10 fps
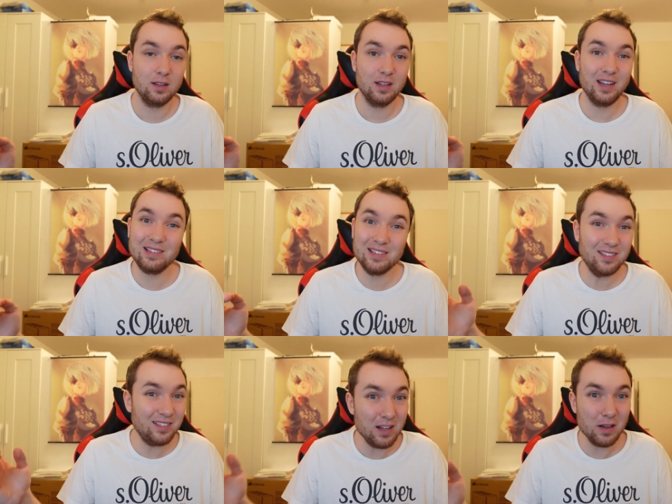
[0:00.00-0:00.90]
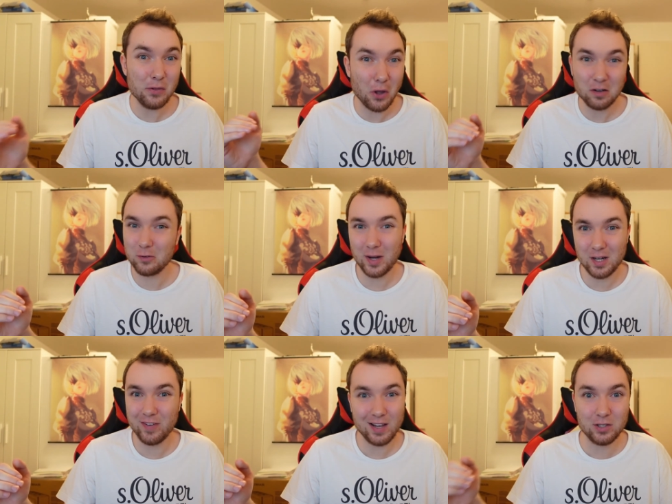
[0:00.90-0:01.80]
is still not a great
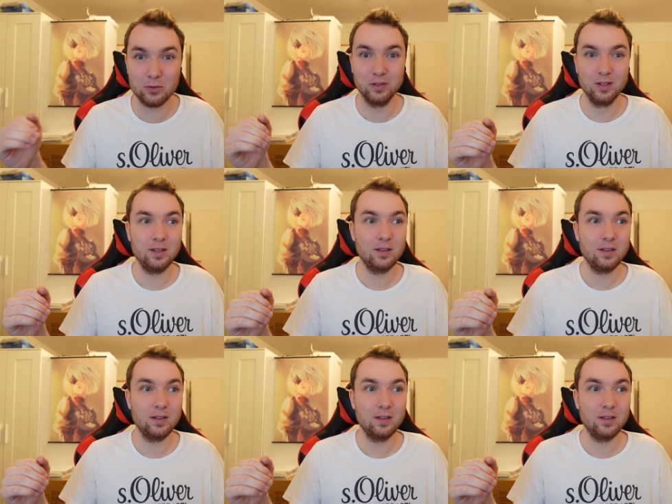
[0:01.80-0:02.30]
value.